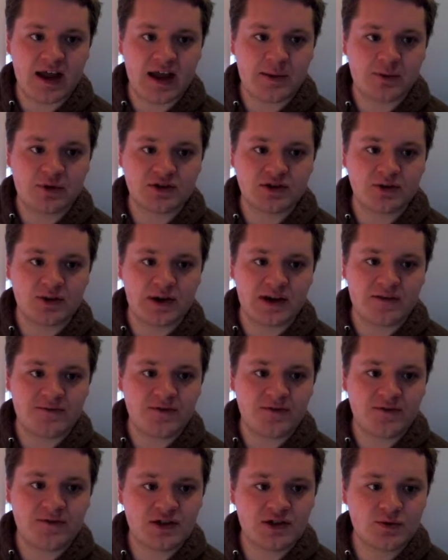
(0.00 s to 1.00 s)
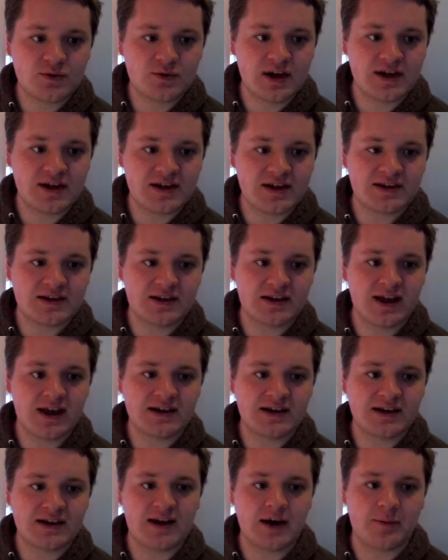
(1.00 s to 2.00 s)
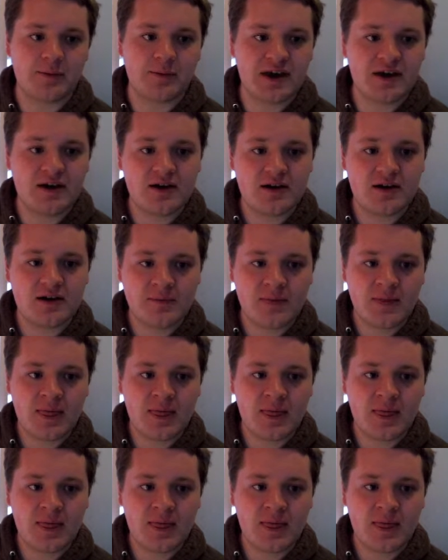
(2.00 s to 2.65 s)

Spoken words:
April 21st one is selected up here,